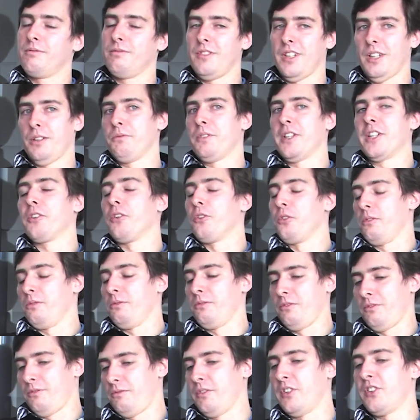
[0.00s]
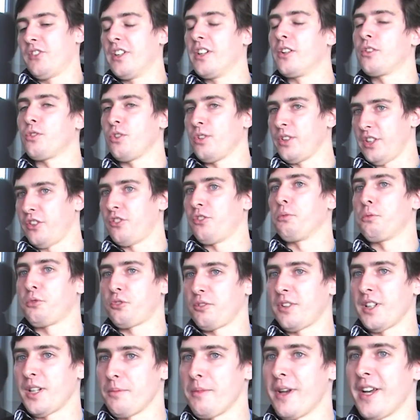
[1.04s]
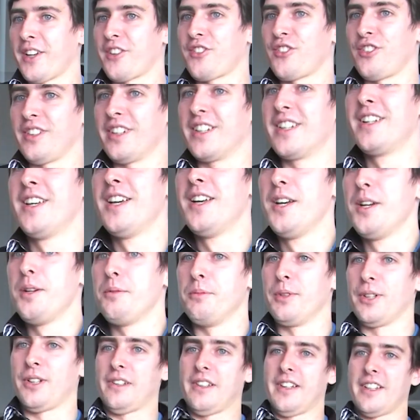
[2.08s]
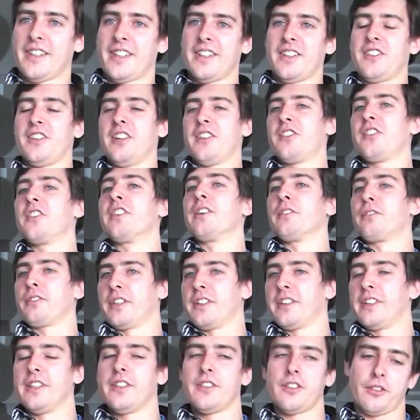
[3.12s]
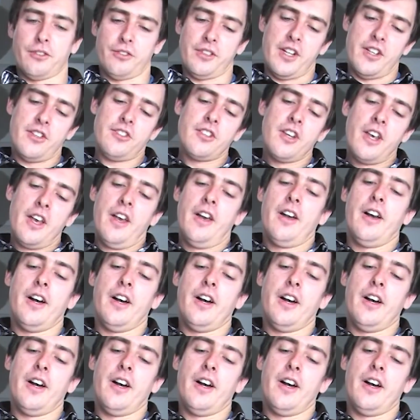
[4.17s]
well, we still call it subscribe actually, but like it's a different interface.